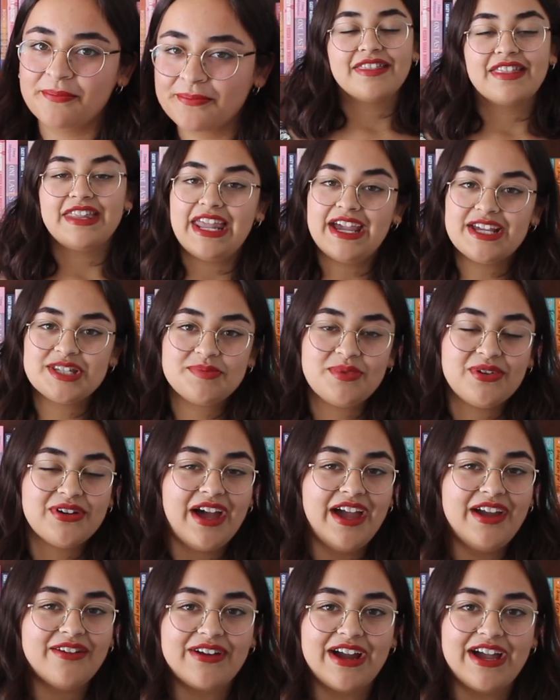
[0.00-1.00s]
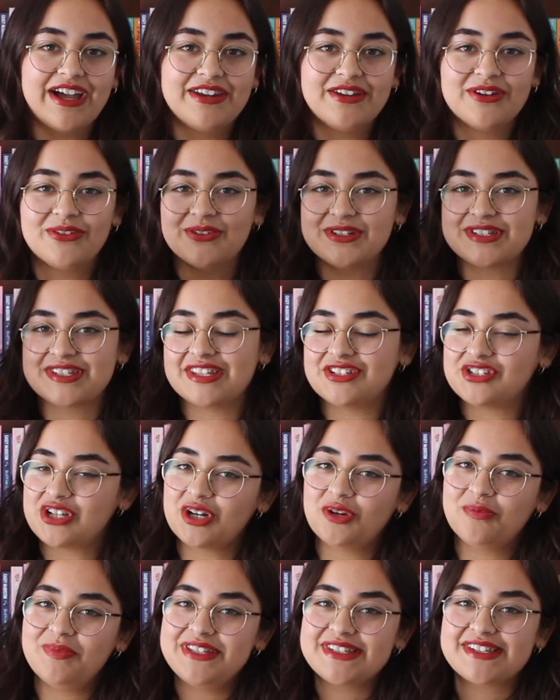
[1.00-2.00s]
The next book I read was The
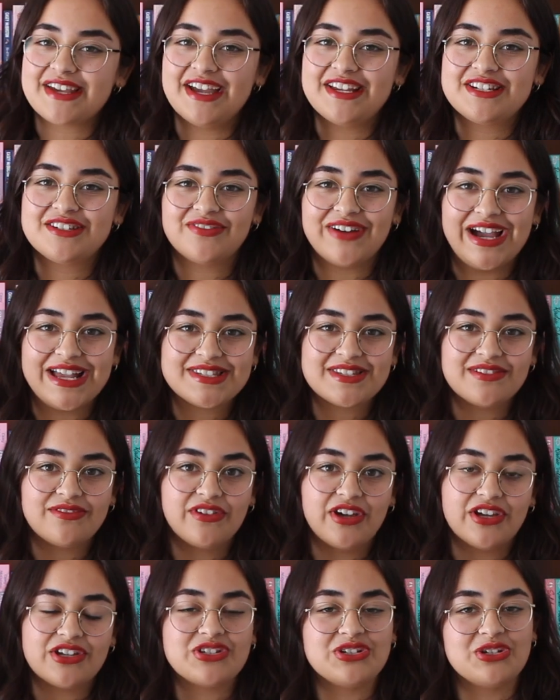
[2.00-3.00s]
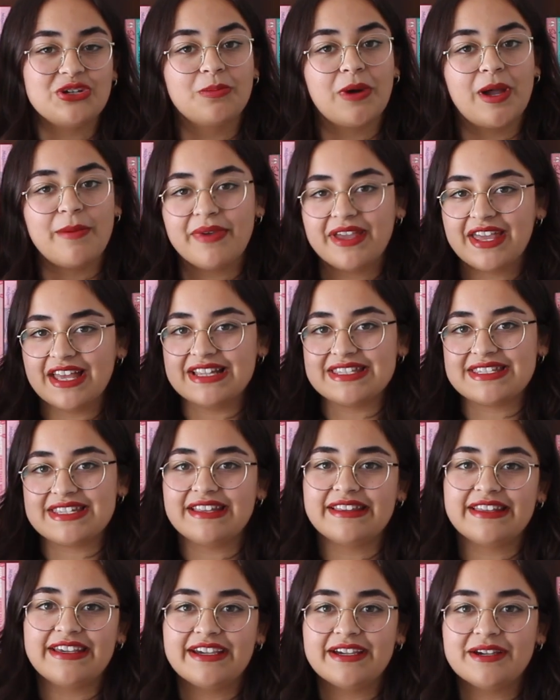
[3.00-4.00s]
Gentleman's Guide to Vice and Virtue by
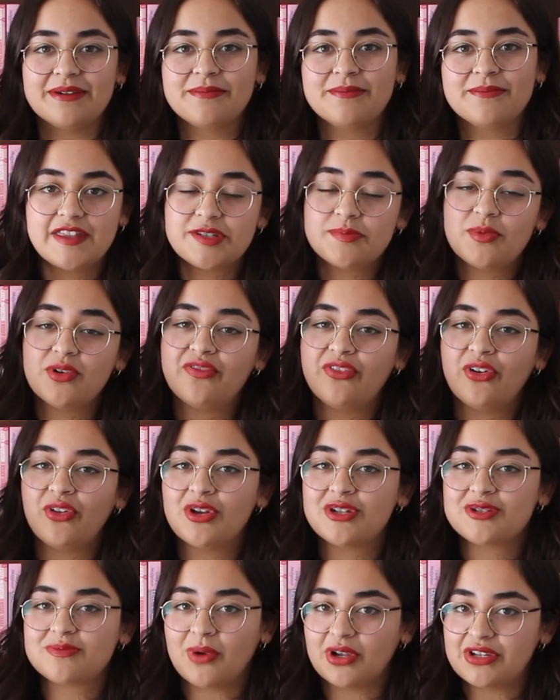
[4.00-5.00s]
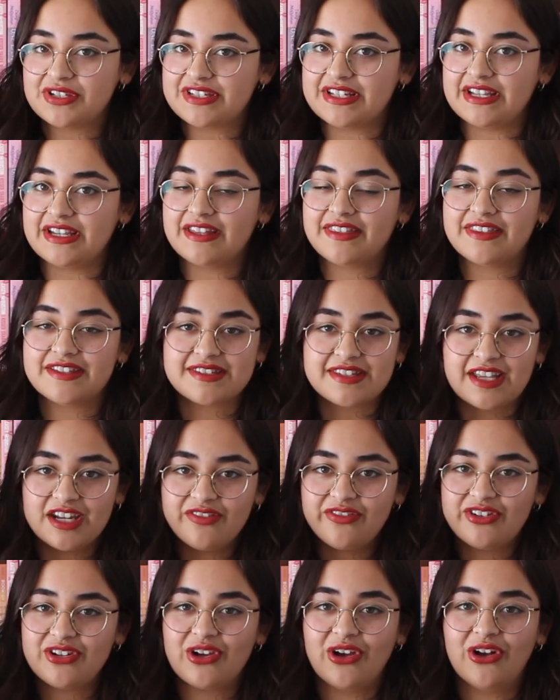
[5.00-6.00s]
Mackenzie Lee. This book follows Monty, the
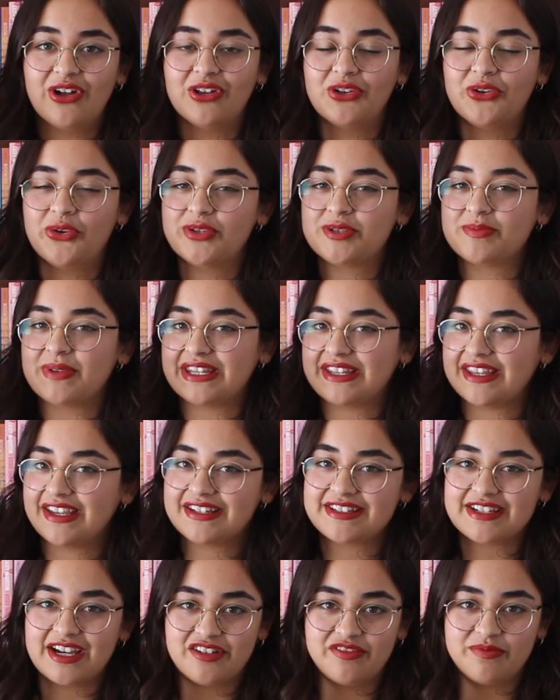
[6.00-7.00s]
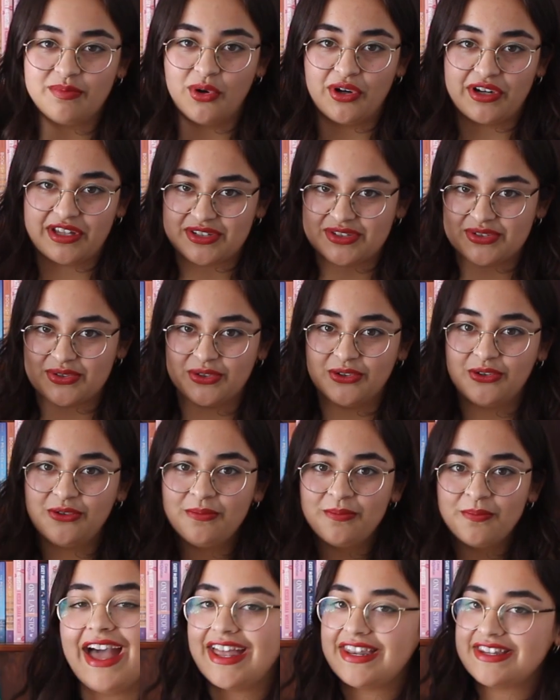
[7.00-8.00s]
son of an earl who has been kicked out of boarding
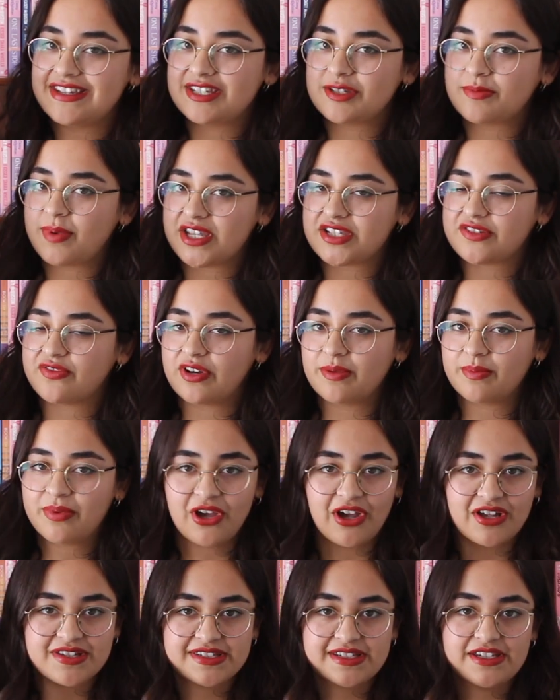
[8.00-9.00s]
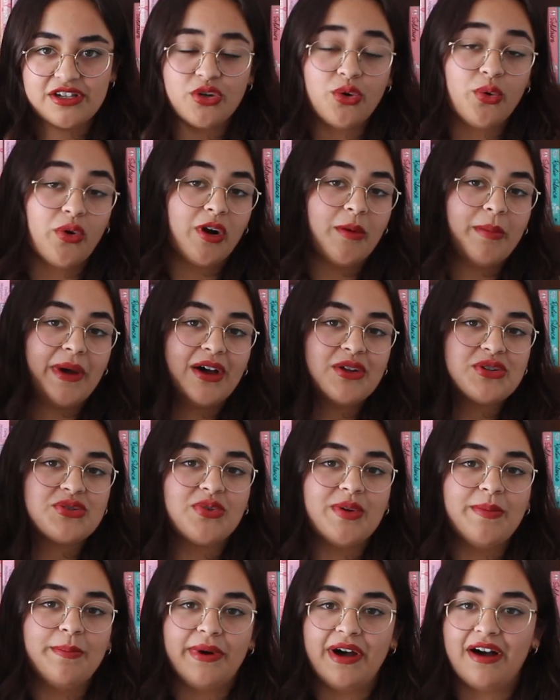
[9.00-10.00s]
school, and his best friend Percy, who are about
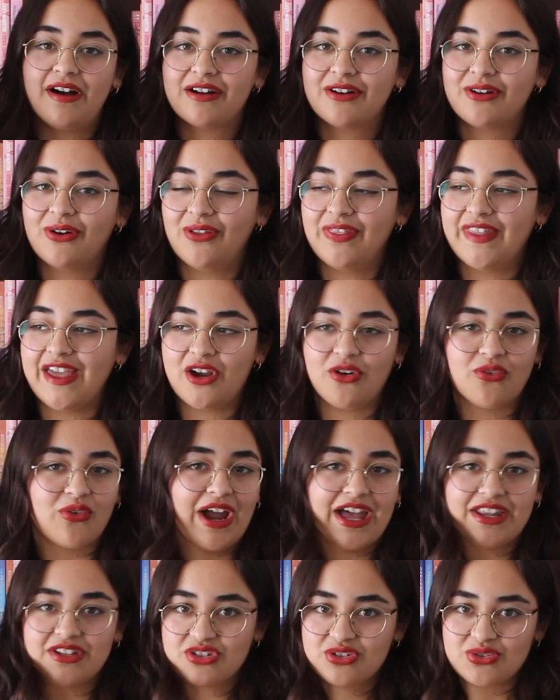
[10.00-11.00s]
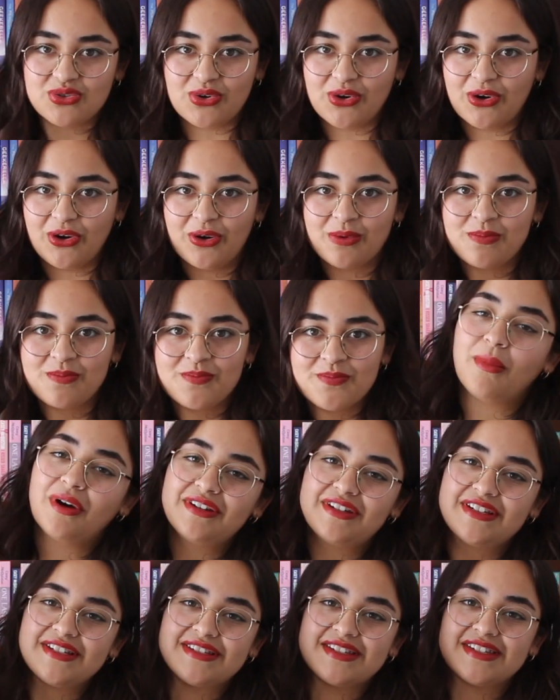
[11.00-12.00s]
to embark on their grand tour.
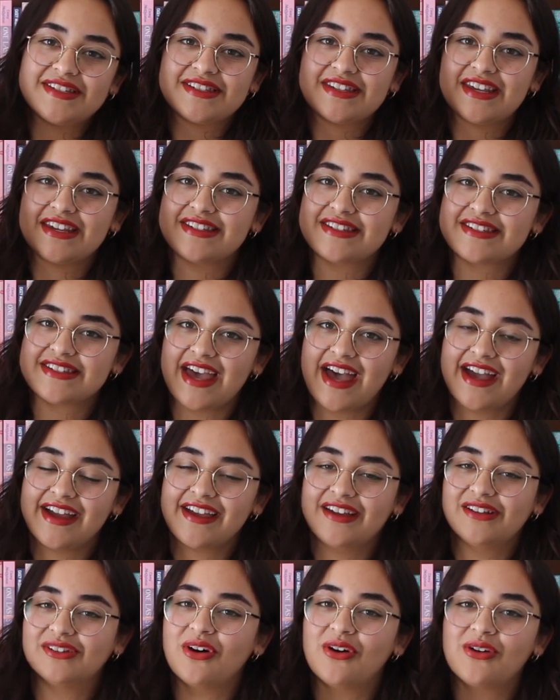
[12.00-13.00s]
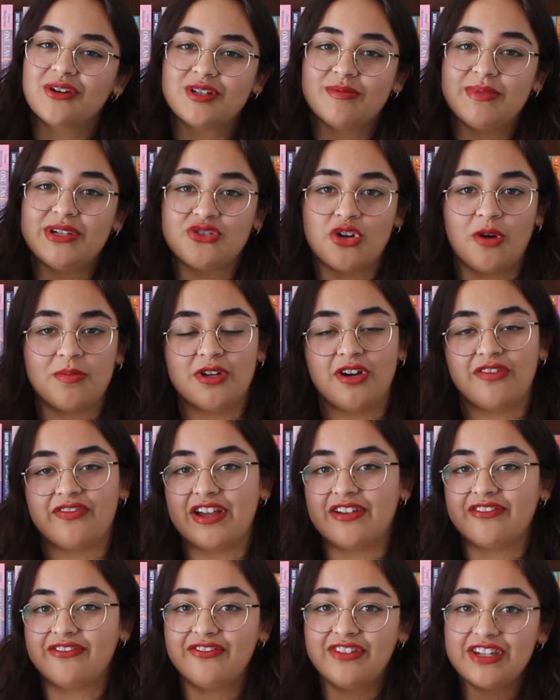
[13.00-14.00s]
Monty's sister is tagging along to be dropped off
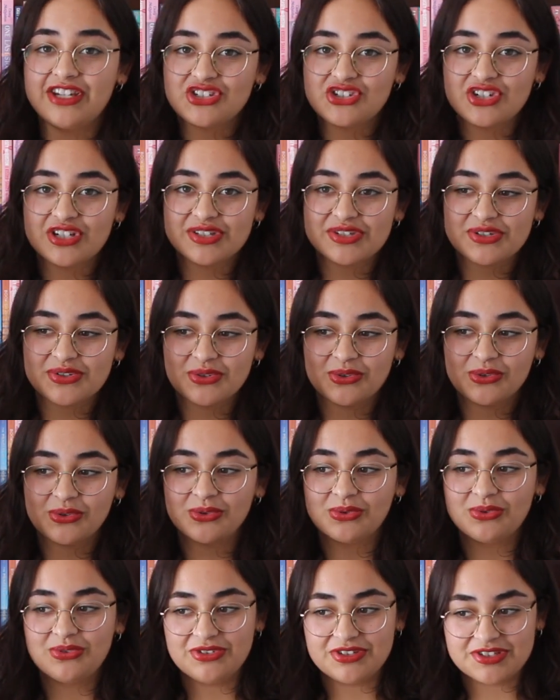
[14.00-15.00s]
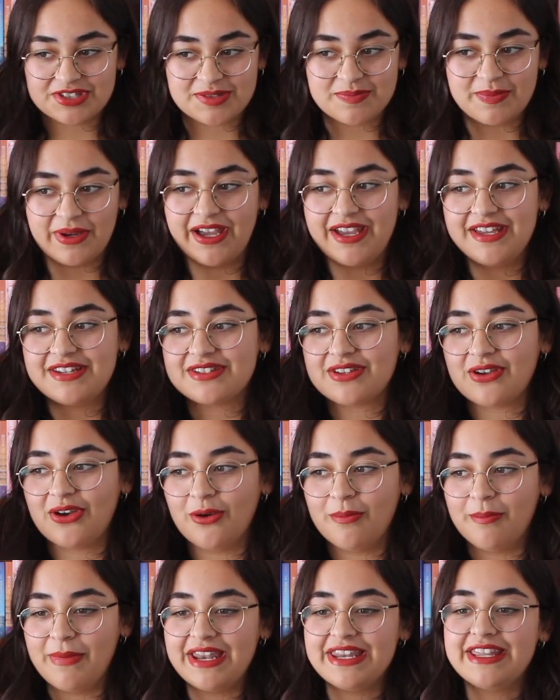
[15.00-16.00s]
at finishing school, despite
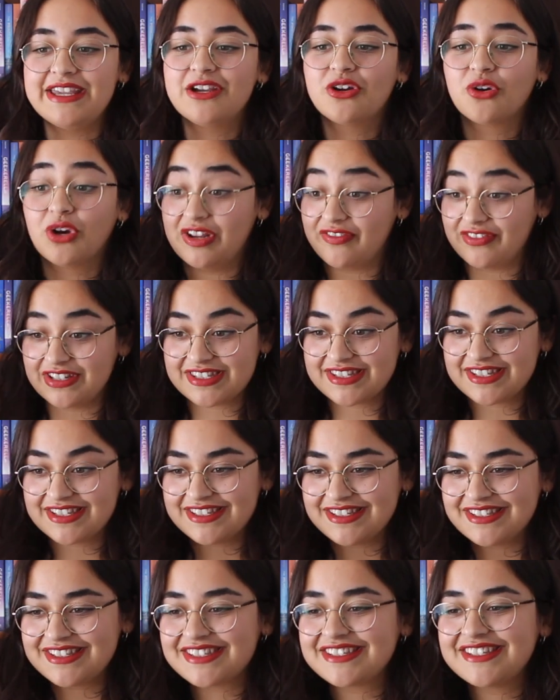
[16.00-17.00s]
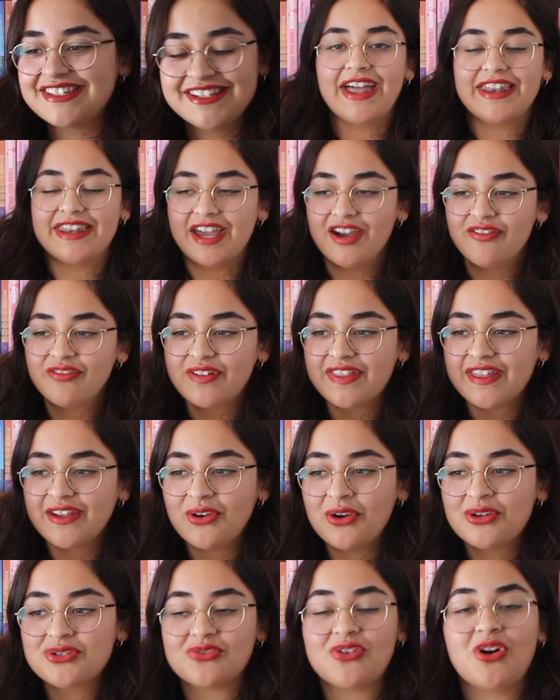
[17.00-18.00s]
her many grievances, and everything
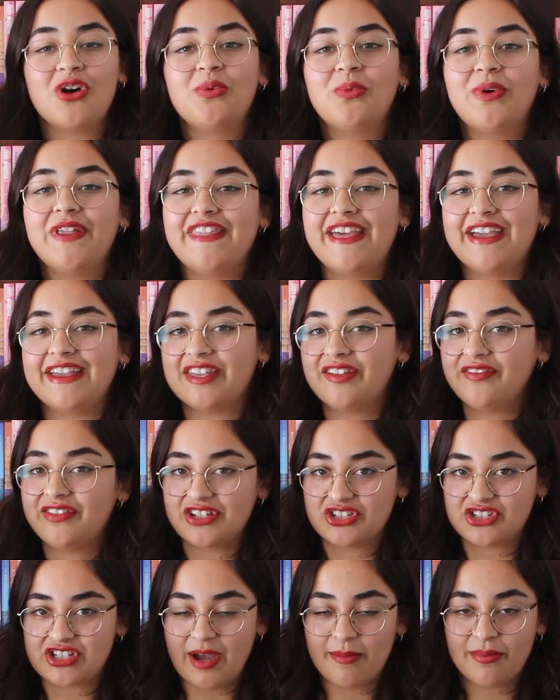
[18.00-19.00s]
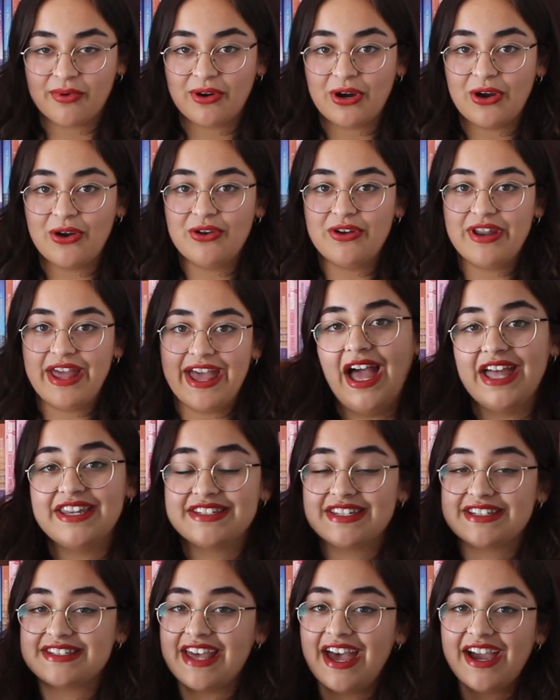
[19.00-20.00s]
goes wrong when they're given a chaperone
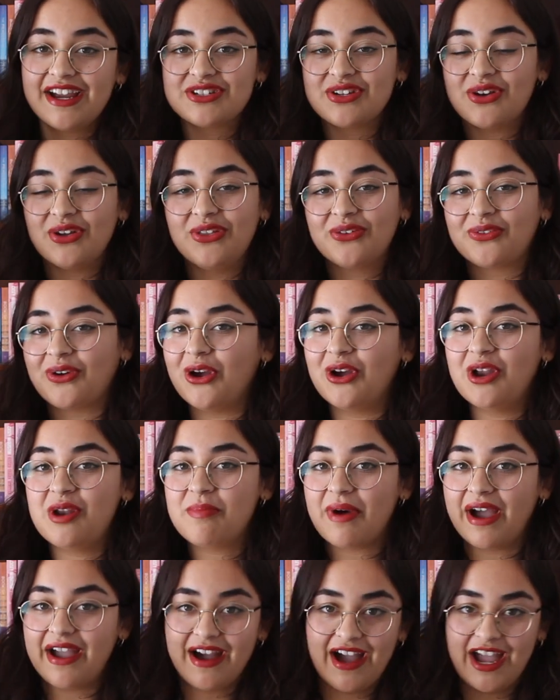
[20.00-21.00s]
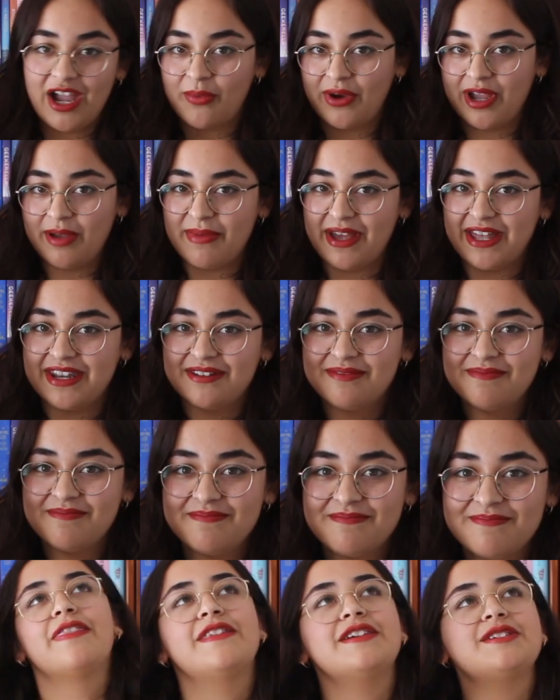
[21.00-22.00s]
and attacked on the road by highwaymen.
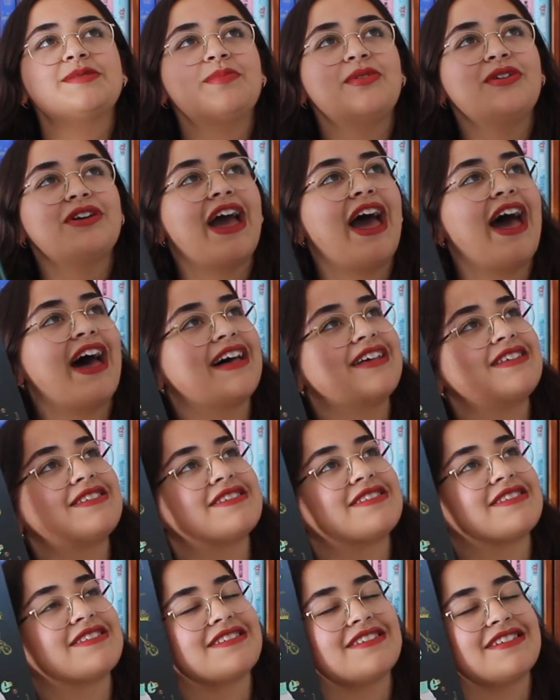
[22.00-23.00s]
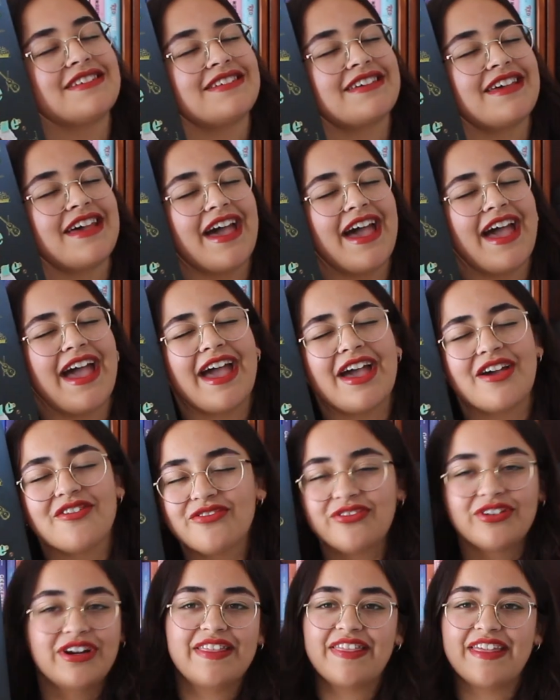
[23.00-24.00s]
This book has
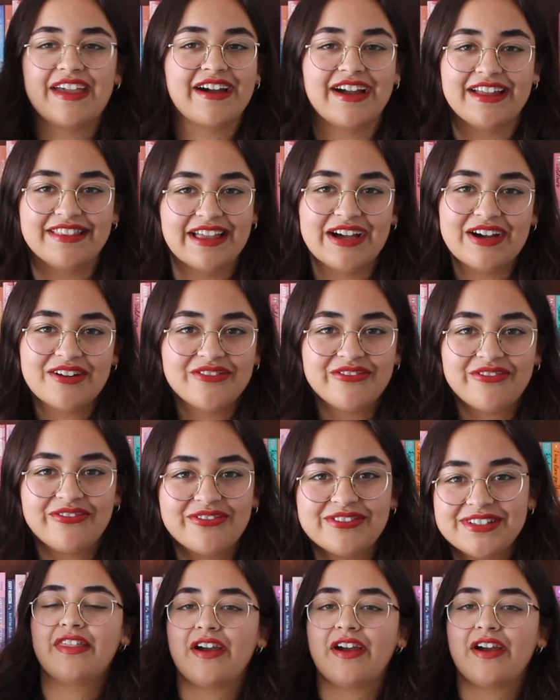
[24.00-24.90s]
everything I love.